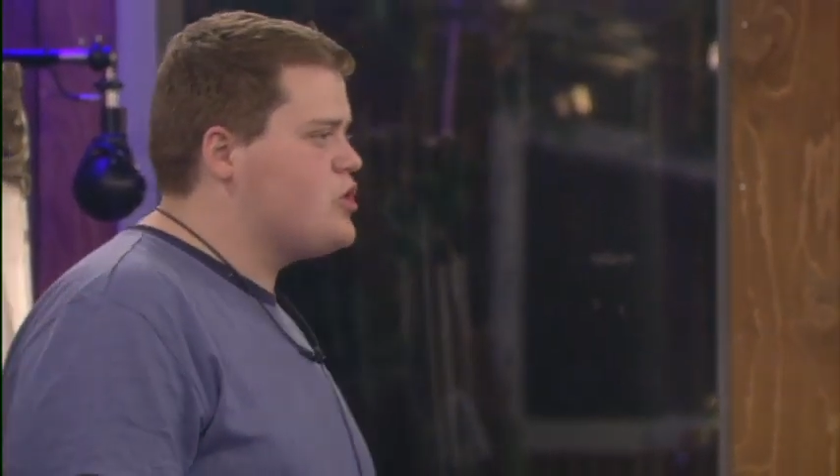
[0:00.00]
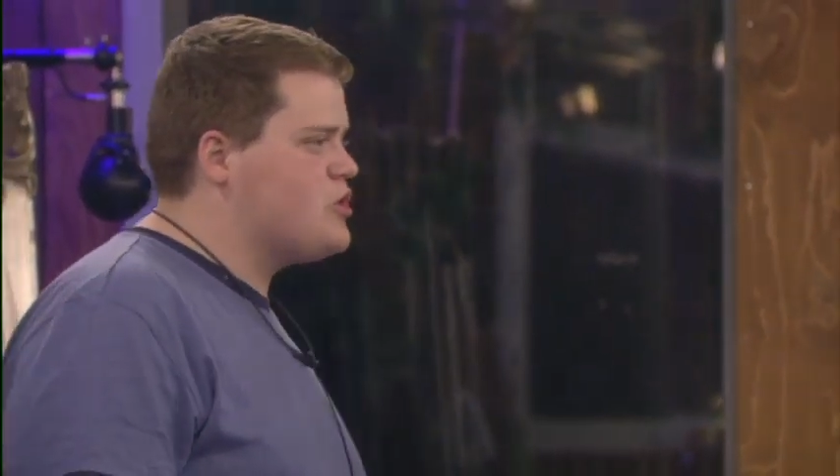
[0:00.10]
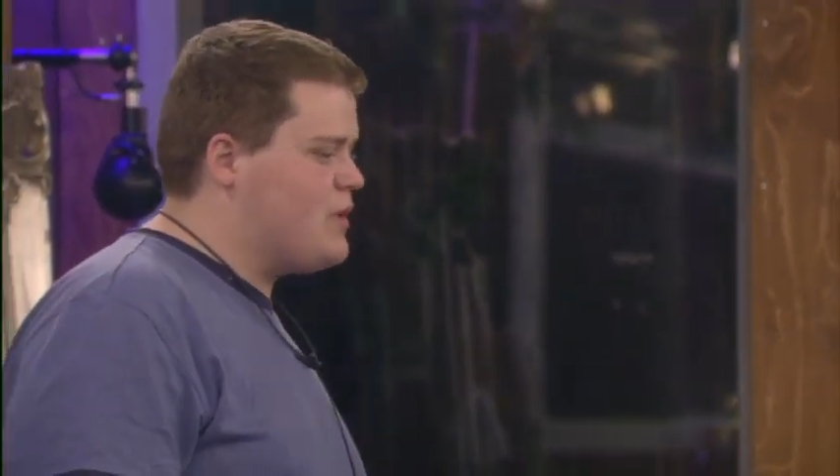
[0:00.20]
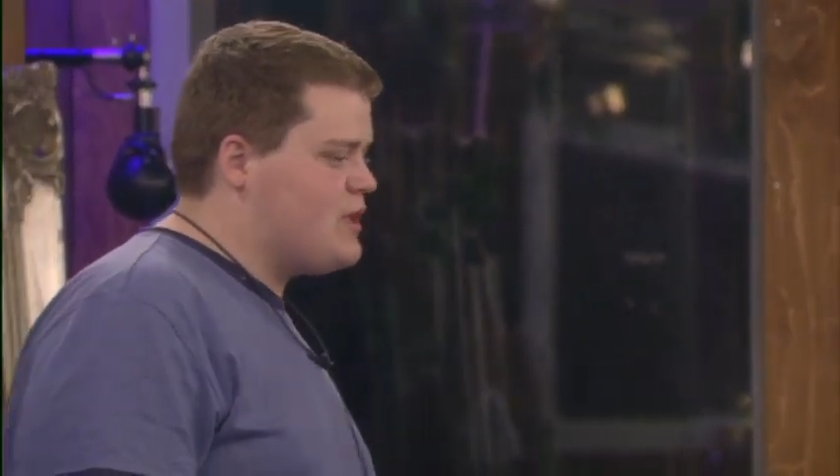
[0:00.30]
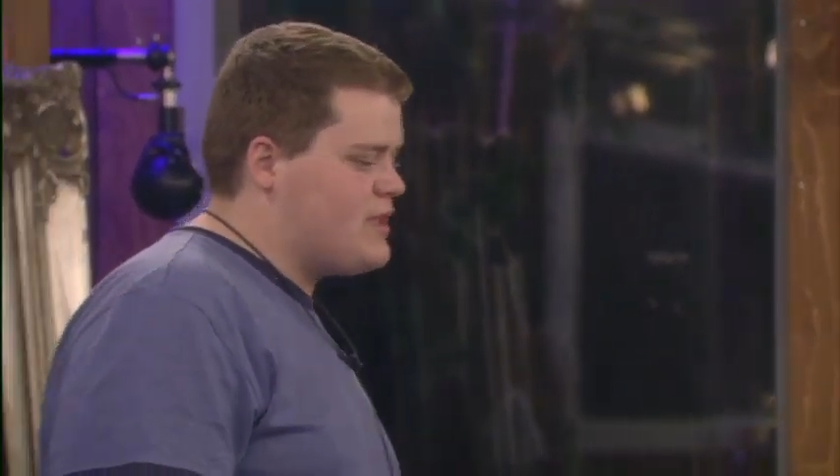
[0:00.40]
you
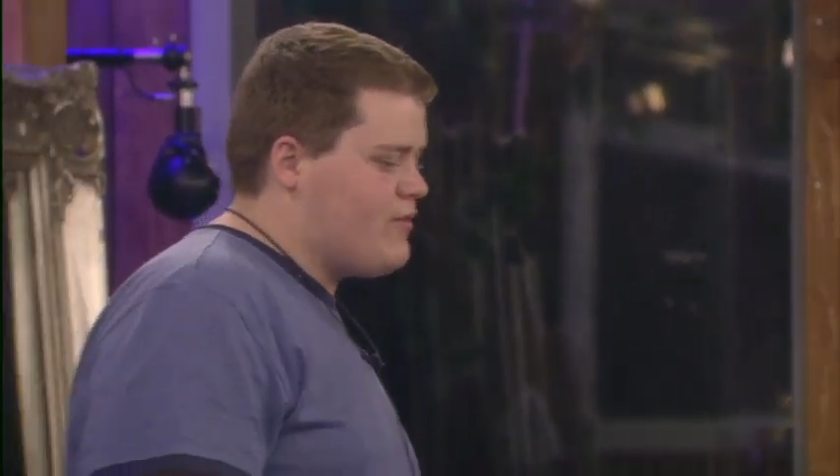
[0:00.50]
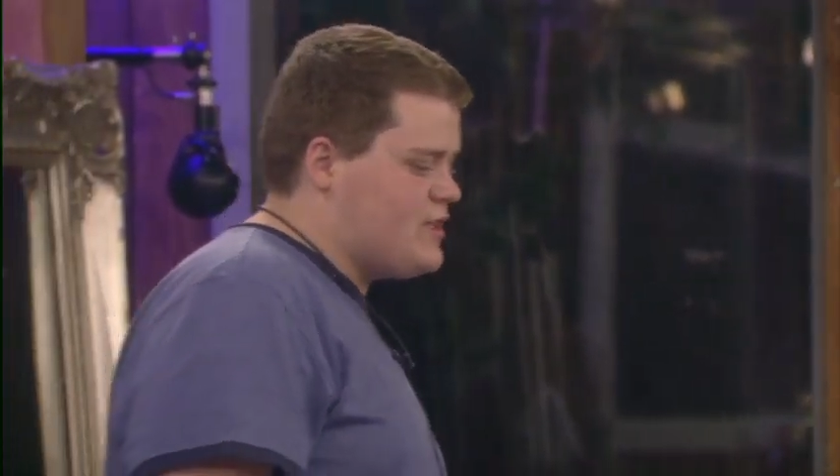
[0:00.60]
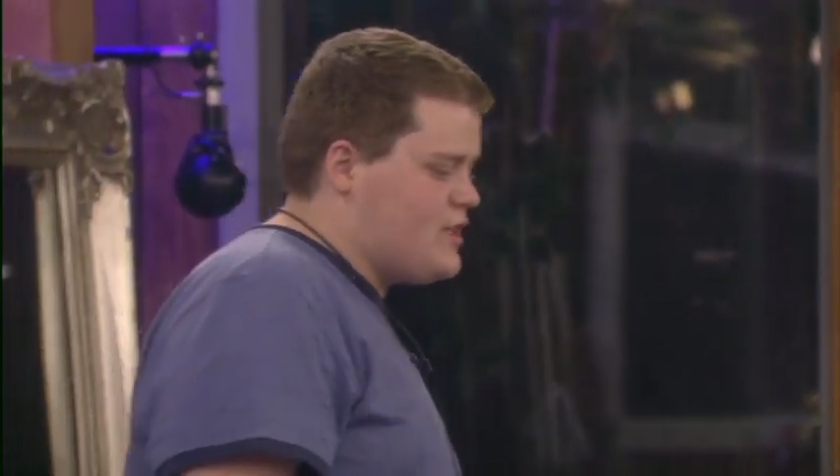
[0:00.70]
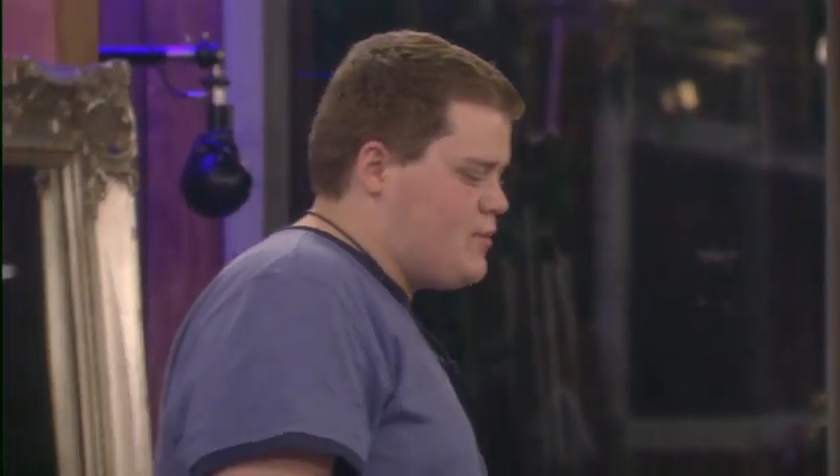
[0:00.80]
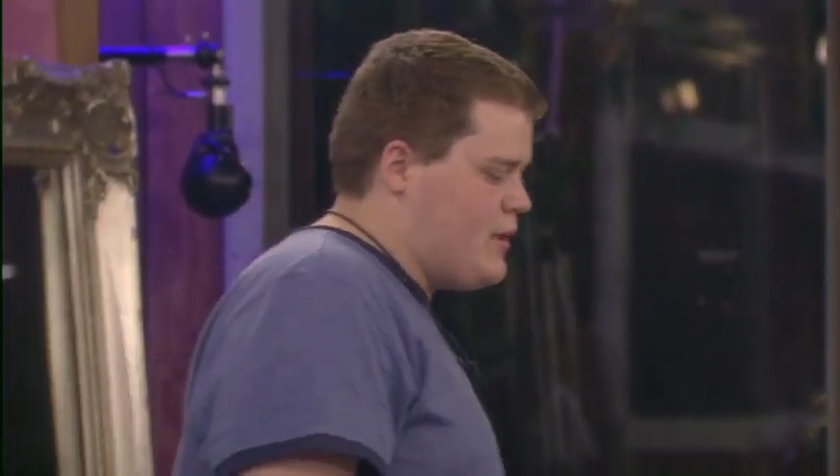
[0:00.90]
spend a
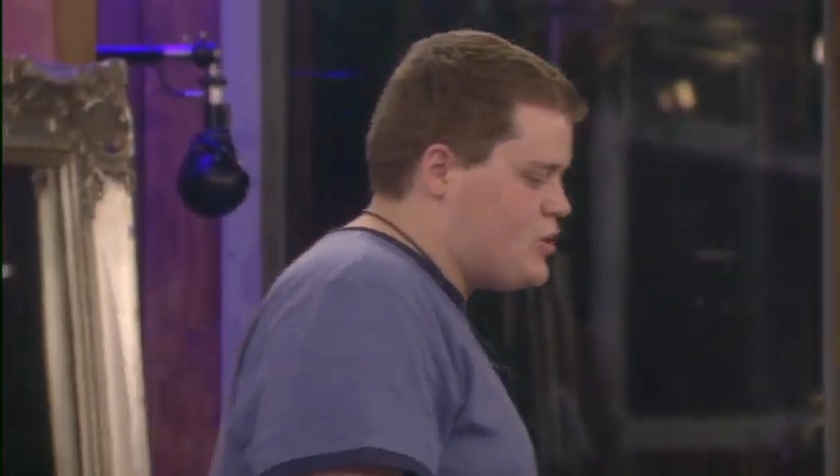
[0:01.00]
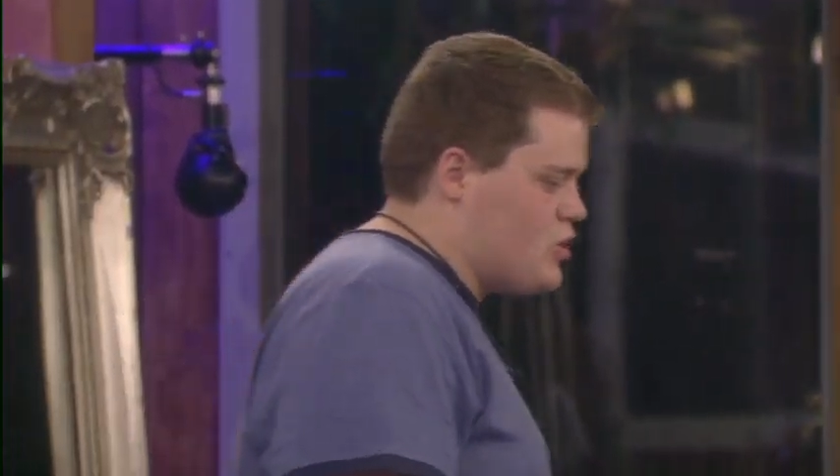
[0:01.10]
£76